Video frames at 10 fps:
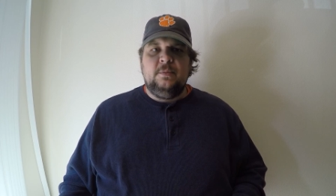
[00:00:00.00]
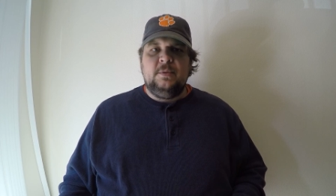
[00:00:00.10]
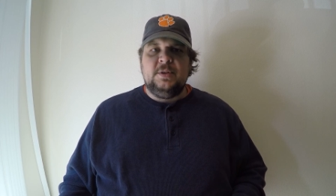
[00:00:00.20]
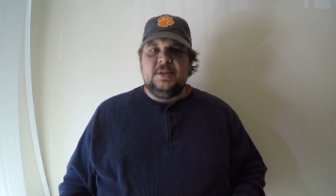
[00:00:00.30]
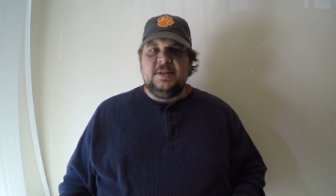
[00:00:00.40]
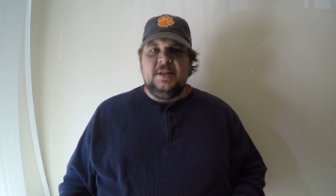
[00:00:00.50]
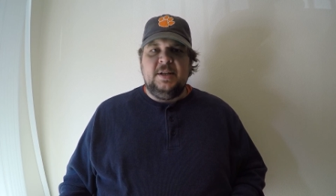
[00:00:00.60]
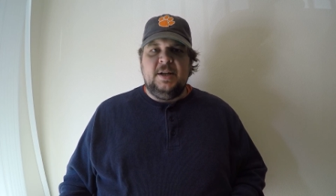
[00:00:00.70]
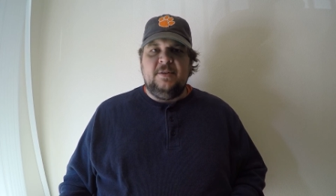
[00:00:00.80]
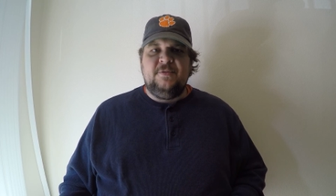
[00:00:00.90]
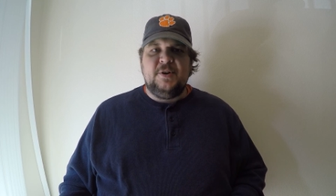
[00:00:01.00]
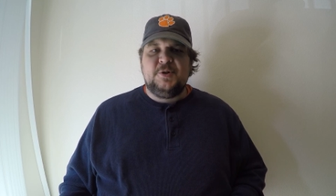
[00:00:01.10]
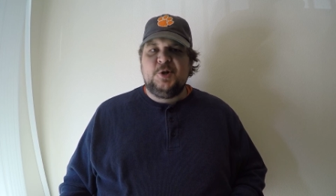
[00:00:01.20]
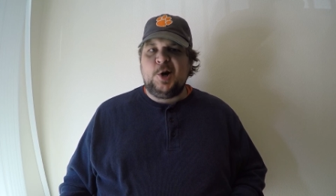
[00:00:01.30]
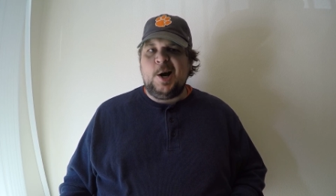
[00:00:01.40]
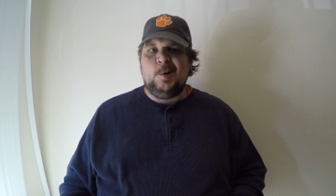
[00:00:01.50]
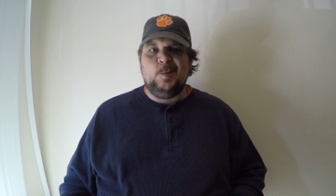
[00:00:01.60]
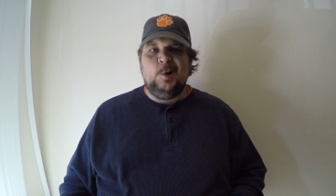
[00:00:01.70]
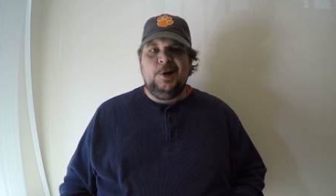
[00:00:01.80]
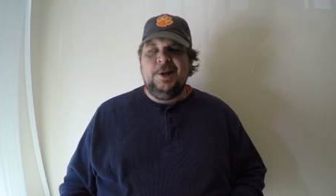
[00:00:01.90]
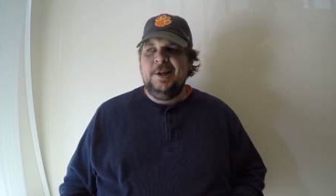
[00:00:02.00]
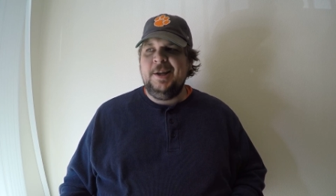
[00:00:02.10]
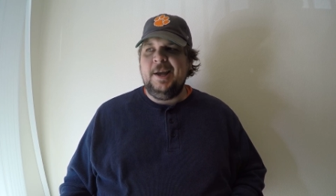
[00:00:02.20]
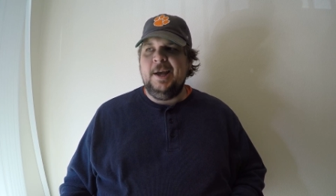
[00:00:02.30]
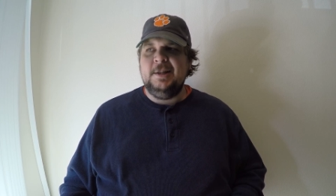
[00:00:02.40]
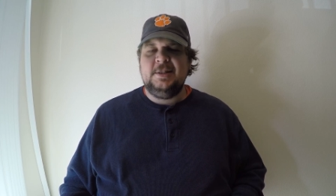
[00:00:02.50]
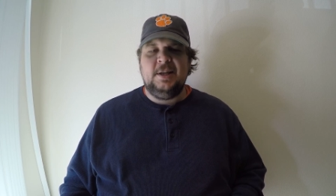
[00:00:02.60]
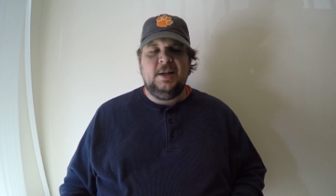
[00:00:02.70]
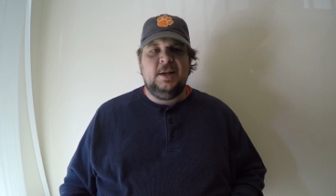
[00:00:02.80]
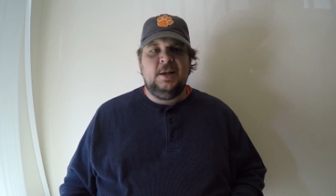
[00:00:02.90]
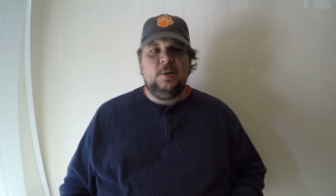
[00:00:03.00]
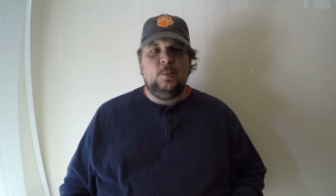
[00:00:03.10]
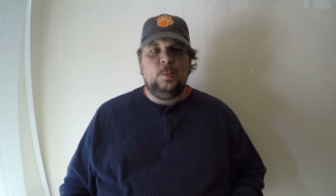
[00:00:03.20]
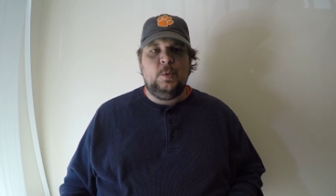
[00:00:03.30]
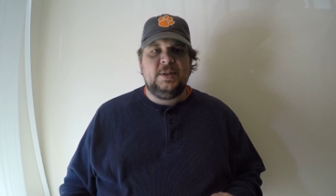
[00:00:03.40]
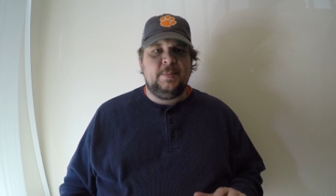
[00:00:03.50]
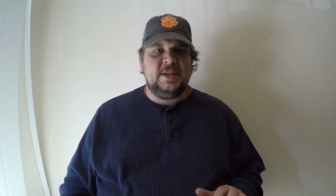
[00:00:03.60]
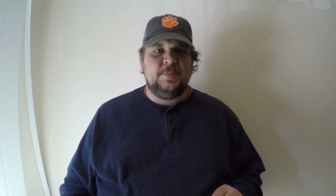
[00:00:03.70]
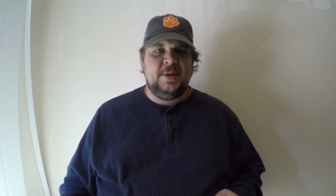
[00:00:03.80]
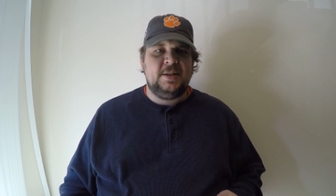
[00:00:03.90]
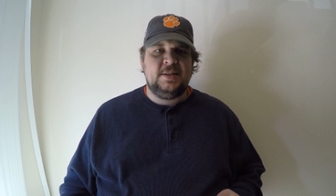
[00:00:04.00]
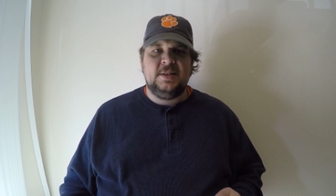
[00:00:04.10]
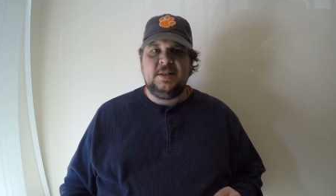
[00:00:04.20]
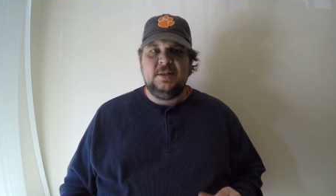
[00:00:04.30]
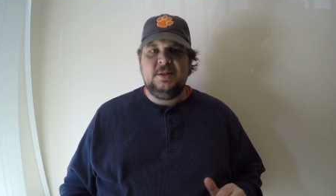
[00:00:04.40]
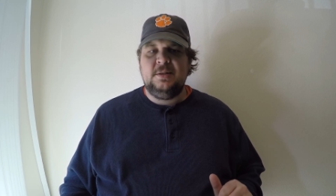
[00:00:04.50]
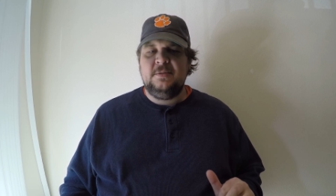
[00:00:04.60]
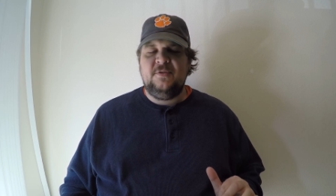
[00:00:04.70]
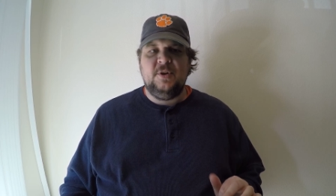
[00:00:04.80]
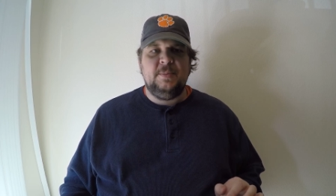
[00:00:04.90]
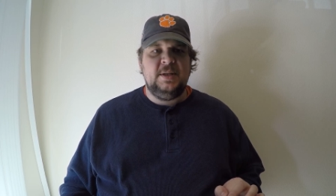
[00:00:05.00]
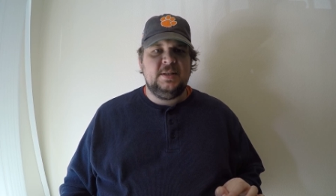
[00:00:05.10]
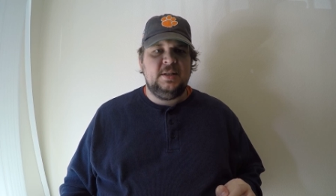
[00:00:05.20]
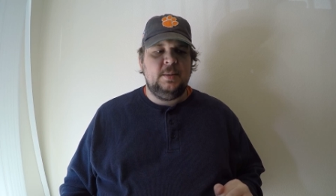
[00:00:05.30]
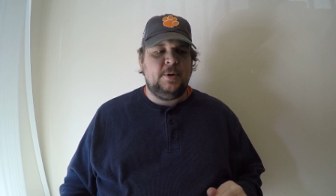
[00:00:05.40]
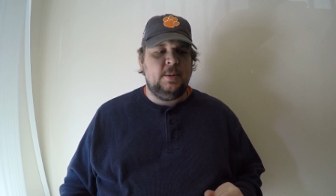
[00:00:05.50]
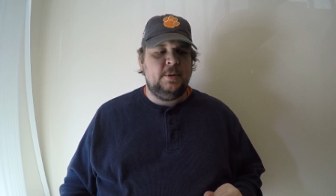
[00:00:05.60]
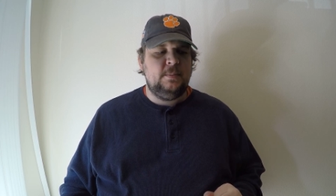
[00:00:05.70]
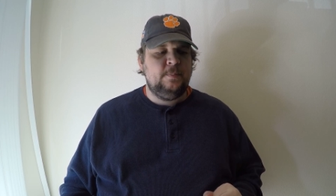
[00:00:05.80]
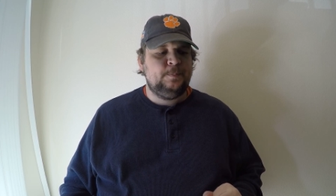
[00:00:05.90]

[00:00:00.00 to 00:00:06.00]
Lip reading: This is the first trial run at what the best place is to film these in the apartment.